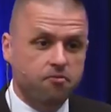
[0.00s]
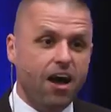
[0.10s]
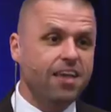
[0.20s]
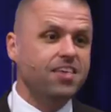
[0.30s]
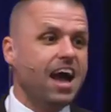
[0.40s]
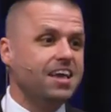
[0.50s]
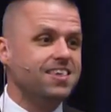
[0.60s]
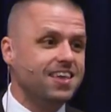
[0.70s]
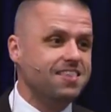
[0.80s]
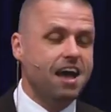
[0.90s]
Finally, I
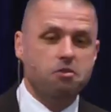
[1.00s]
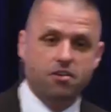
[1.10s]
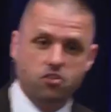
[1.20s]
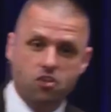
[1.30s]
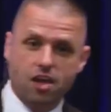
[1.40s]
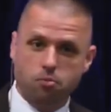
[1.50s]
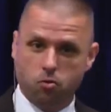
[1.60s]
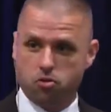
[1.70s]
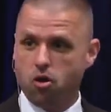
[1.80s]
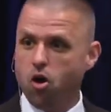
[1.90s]
sit down at the table
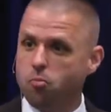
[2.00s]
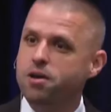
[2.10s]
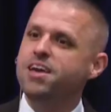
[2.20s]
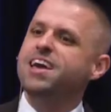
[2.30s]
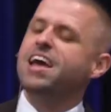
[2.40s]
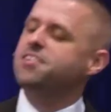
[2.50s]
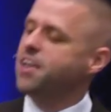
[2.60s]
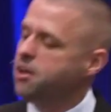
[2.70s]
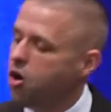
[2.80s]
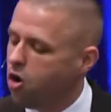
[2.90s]
with Hope, and I
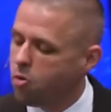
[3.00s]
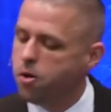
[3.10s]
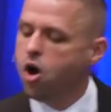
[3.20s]
say to Hope,